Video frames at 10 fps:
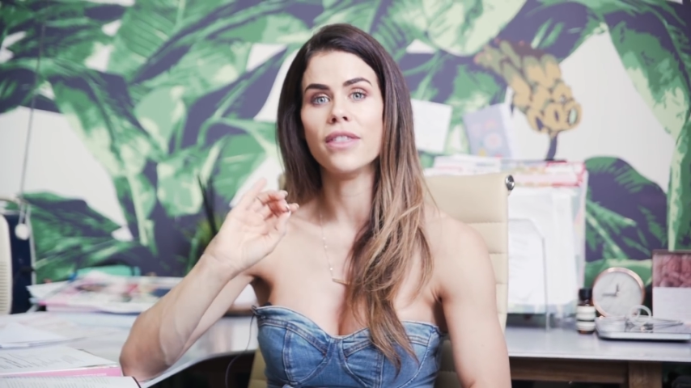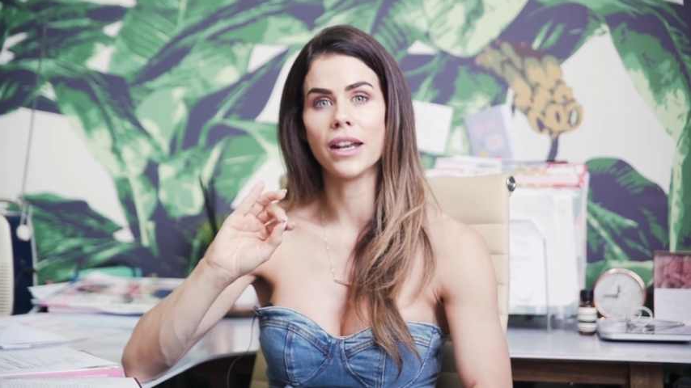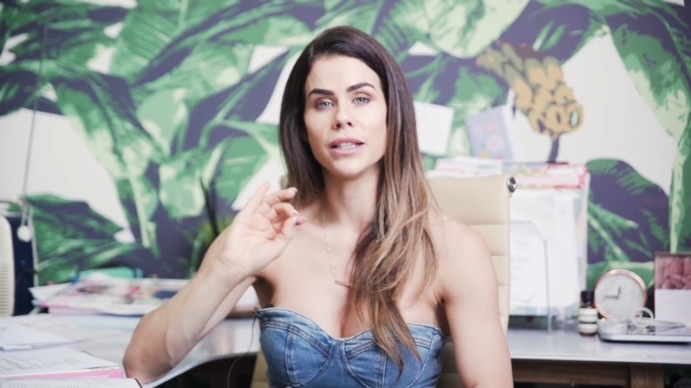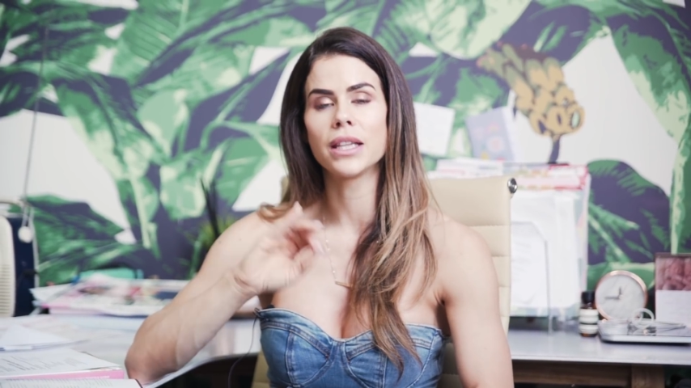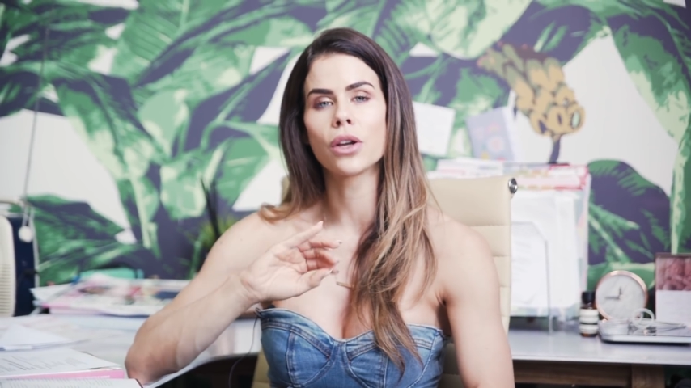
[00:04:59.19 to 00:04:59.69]

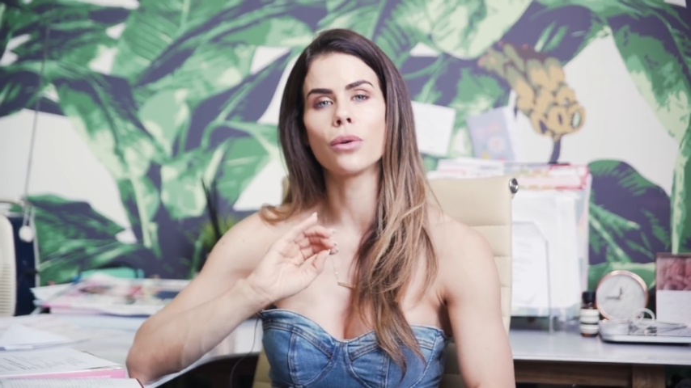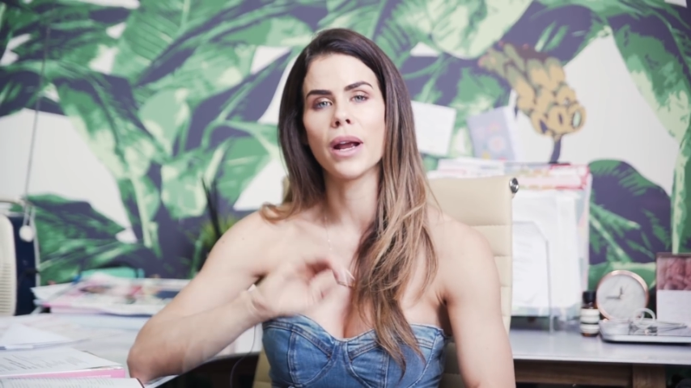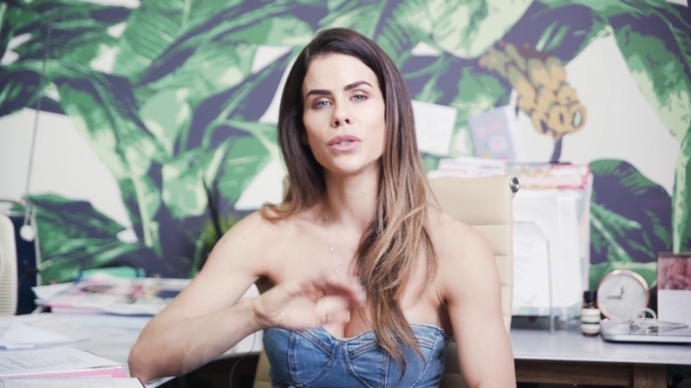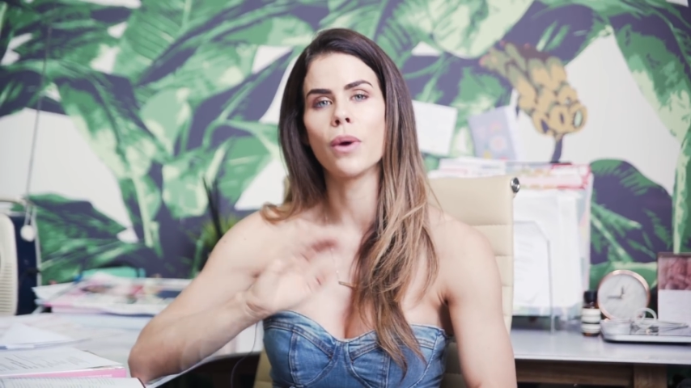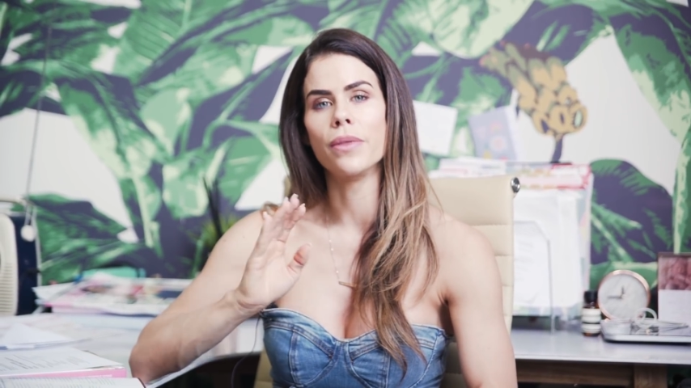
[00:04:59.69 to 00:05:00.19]
that is the
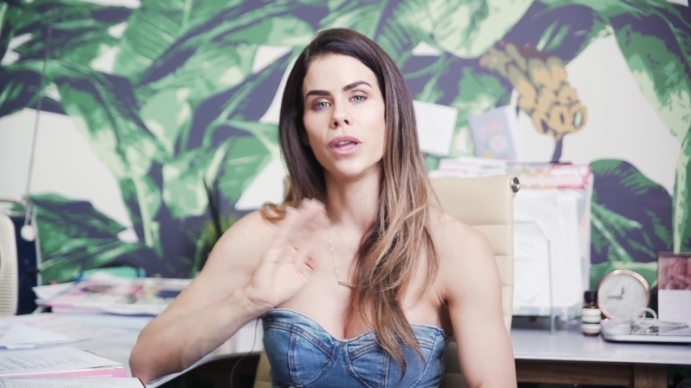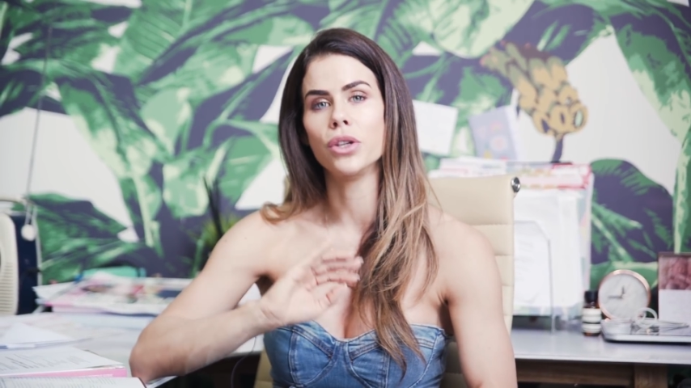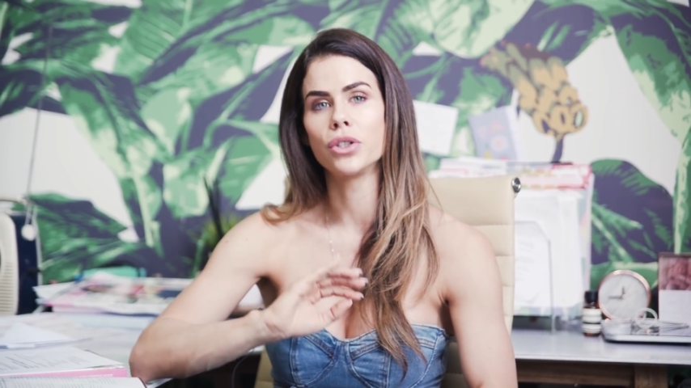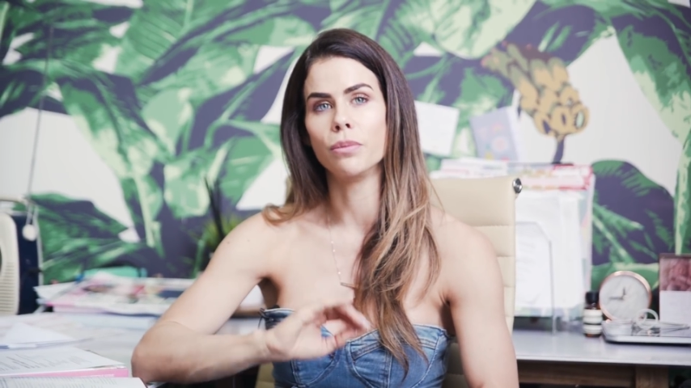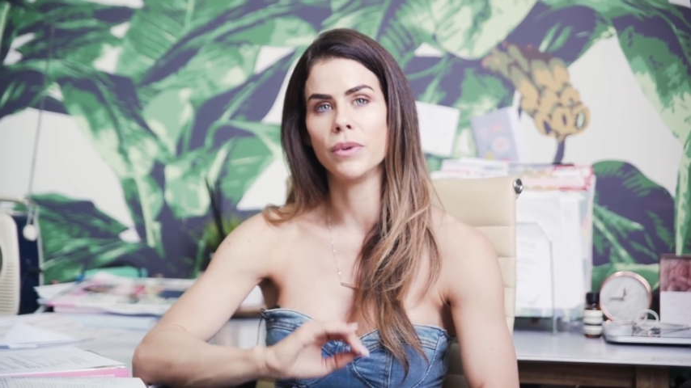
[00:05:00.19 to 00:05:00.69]
correct one that
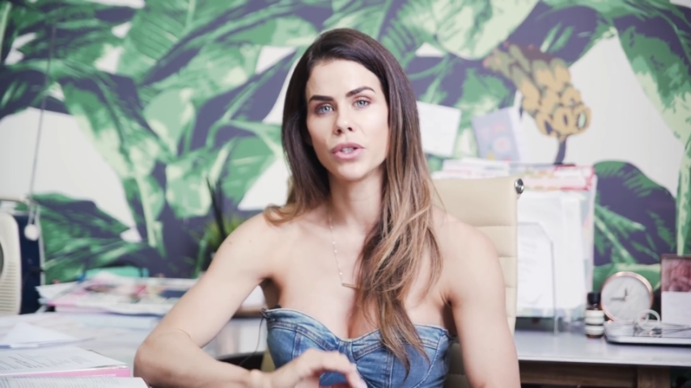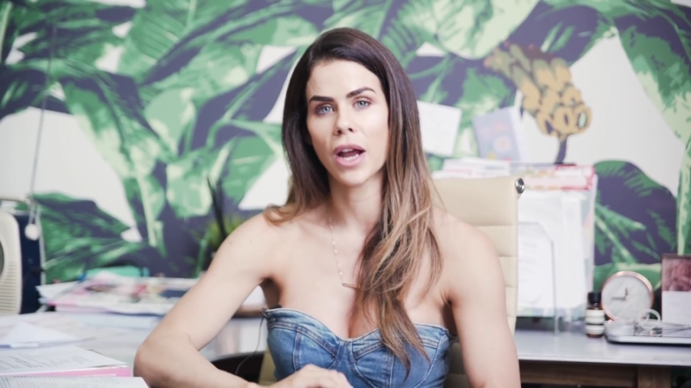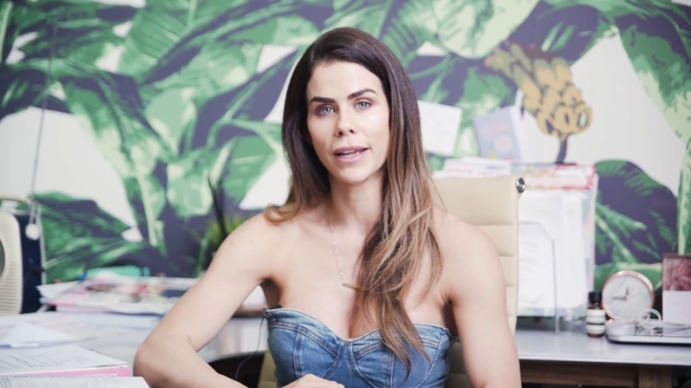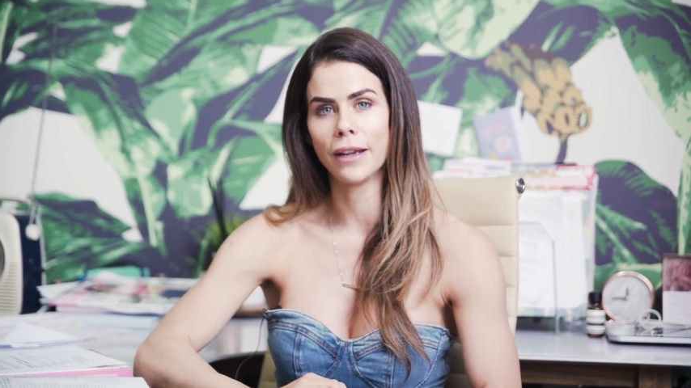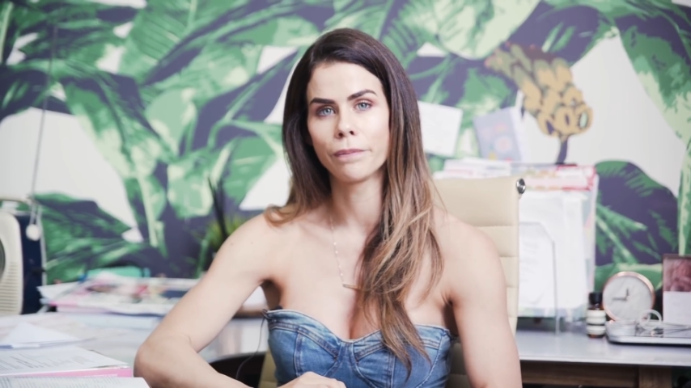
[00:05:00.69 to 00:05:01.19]
you should be
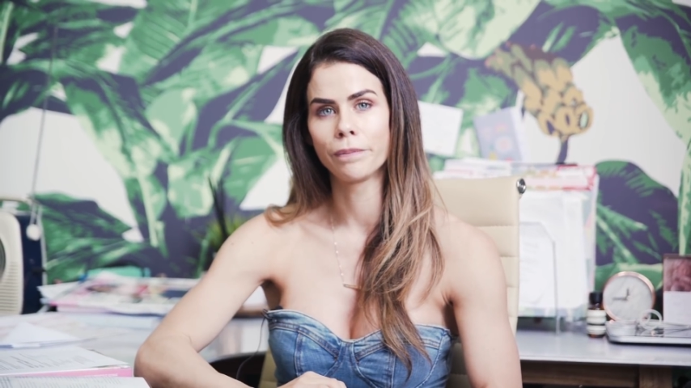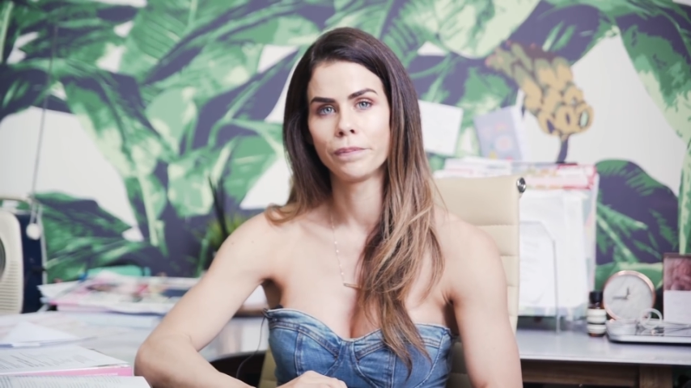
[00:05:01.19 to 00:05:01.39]
tracking.